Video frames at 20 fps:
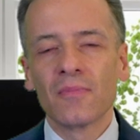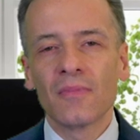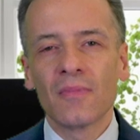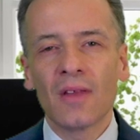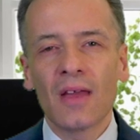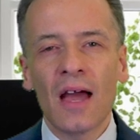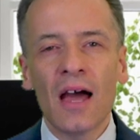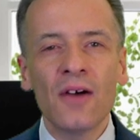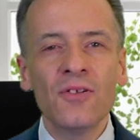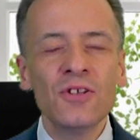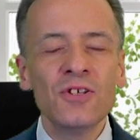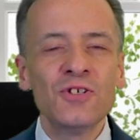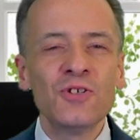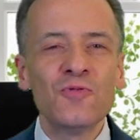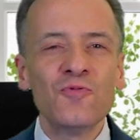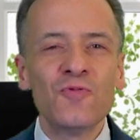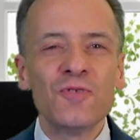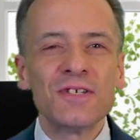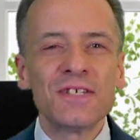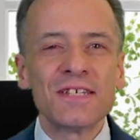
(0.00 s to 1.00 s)
How did you
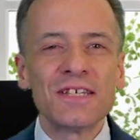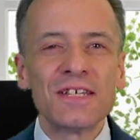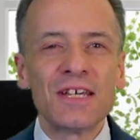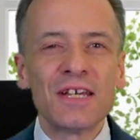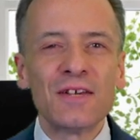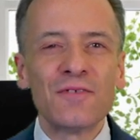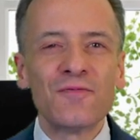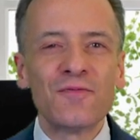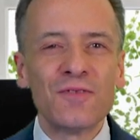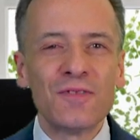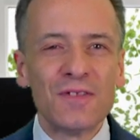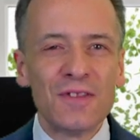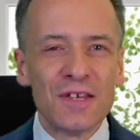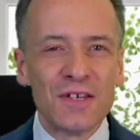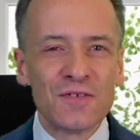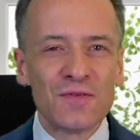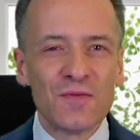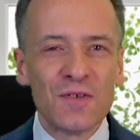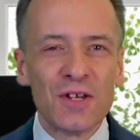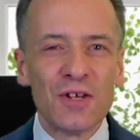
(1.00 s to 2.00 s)
receive this
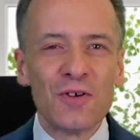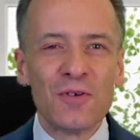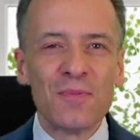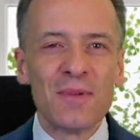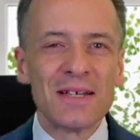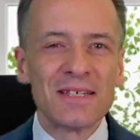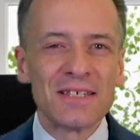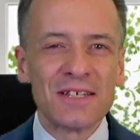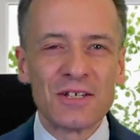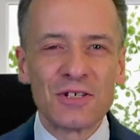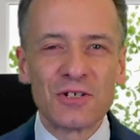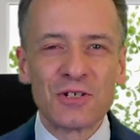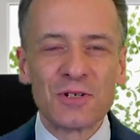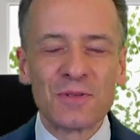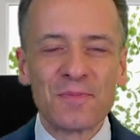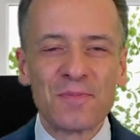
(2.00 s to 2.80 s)
video message?